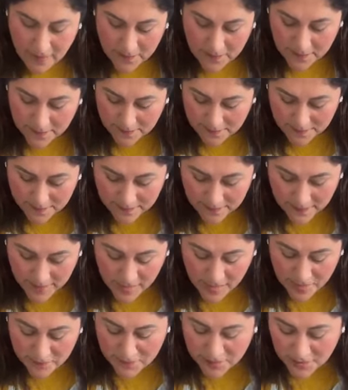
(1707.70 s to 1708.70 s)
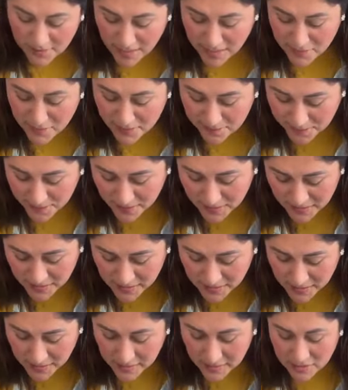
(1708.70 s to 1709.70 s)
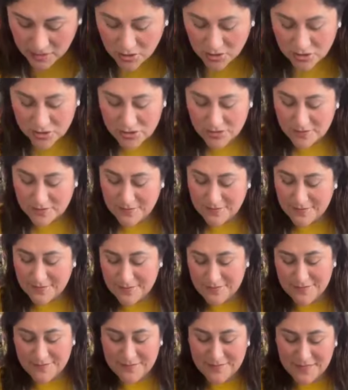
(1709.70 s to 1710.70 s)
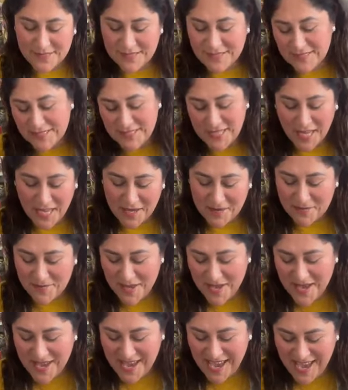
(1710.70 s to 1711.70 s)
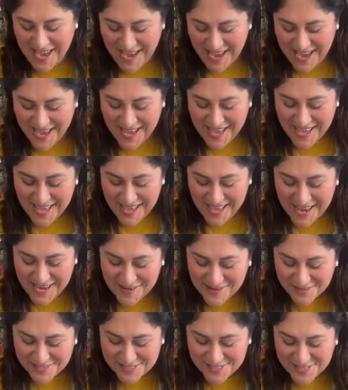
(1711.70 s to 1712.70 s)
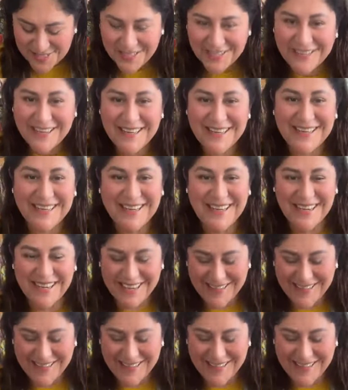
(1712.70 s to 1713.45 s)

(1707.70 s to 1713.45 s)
Yep. I'm glad my pumpkin, it looks same. It looks good.